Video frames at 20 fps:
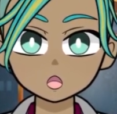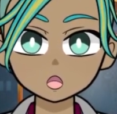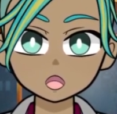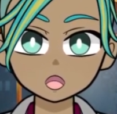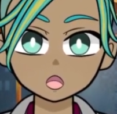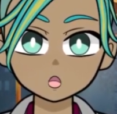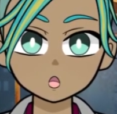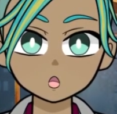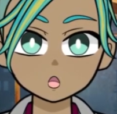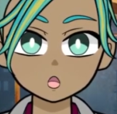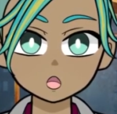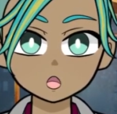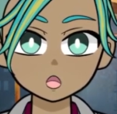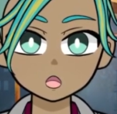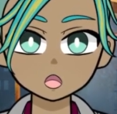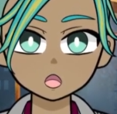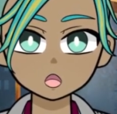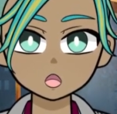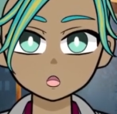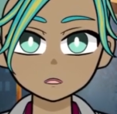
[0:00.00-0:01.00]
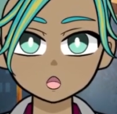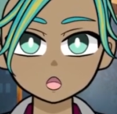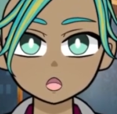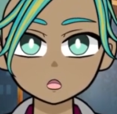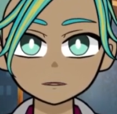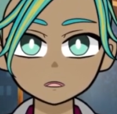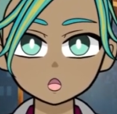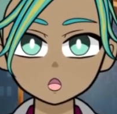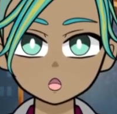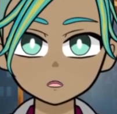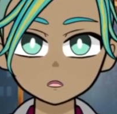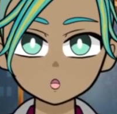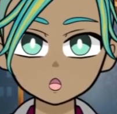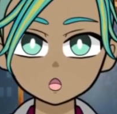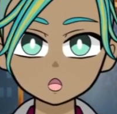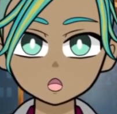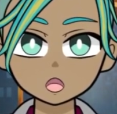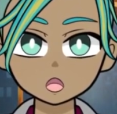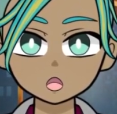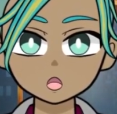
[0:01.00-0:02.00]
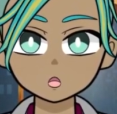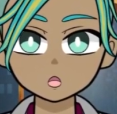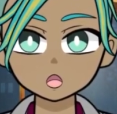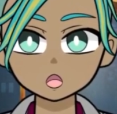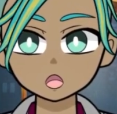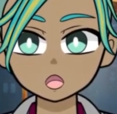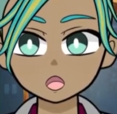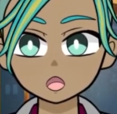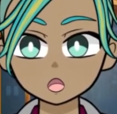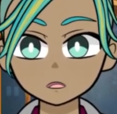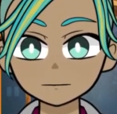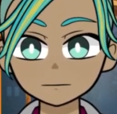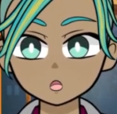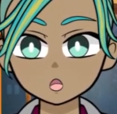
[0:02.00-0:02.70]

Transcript: they will often look for a more creative